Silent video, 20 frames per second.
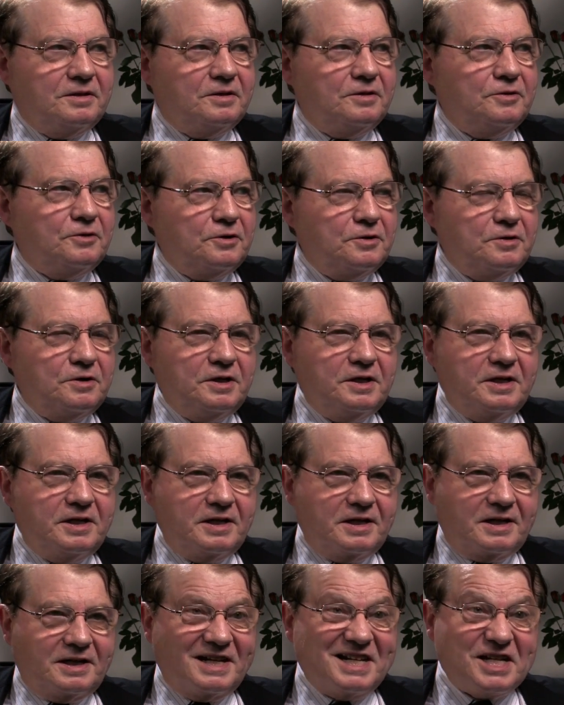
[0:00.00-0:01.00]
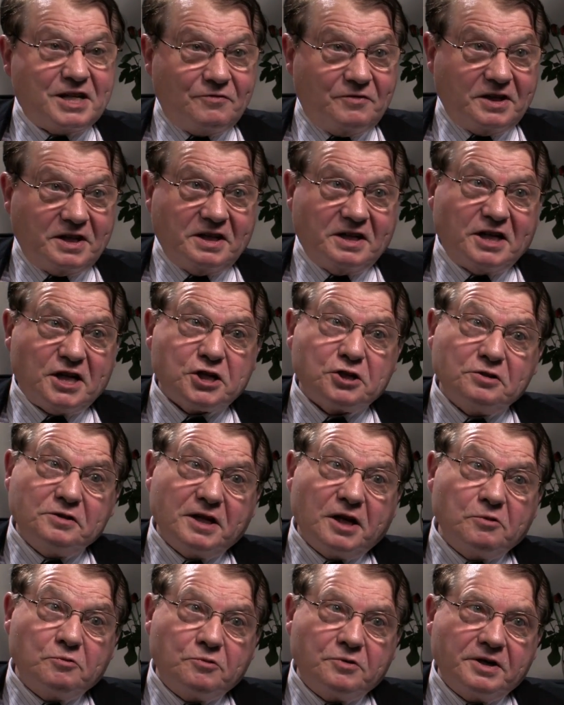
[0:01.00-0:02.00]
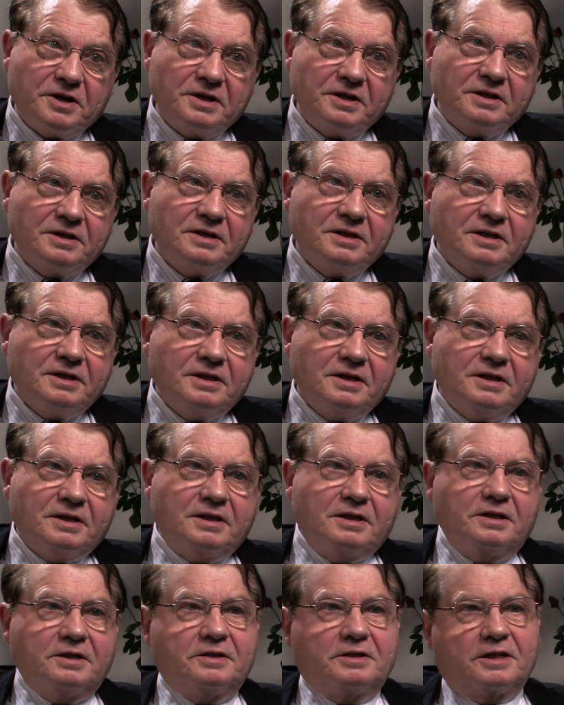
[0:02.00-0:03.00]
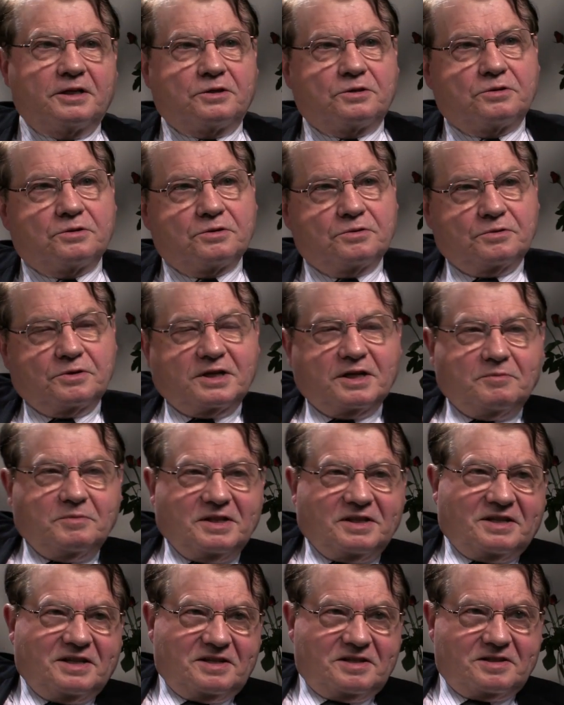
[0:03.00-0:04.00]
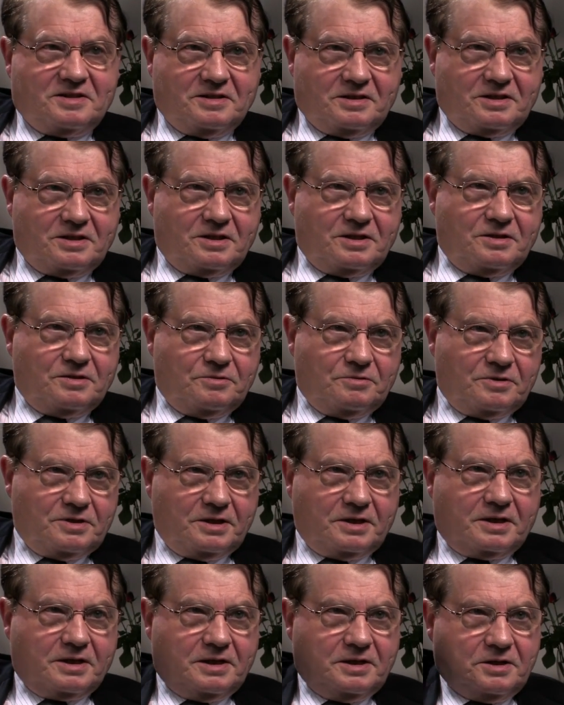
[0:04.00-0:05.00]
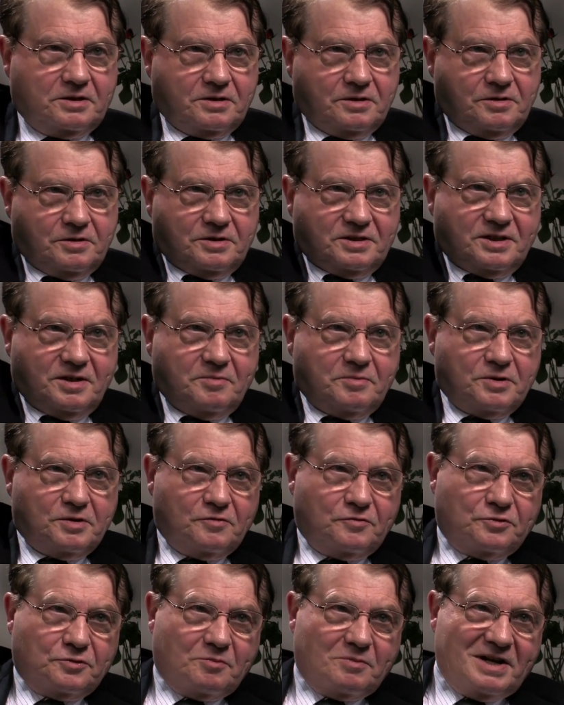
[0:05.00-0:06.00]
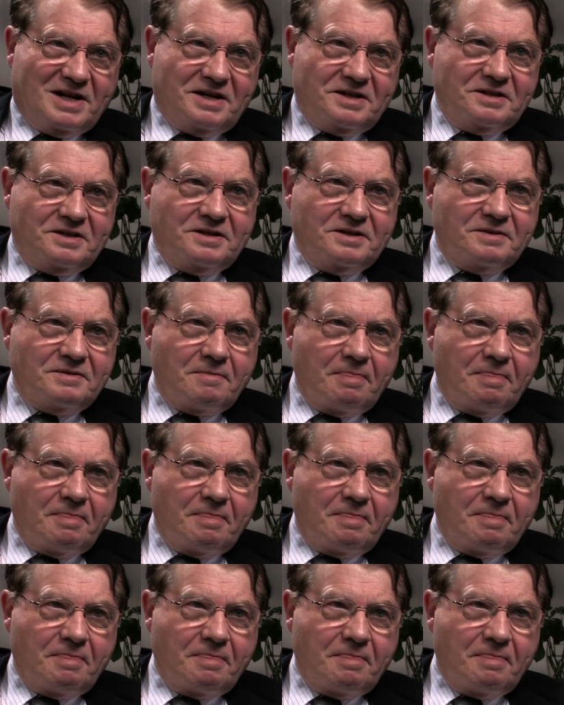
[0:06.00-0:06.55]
done in a very rational way, in that you can be tested. You take a little sample of your blood,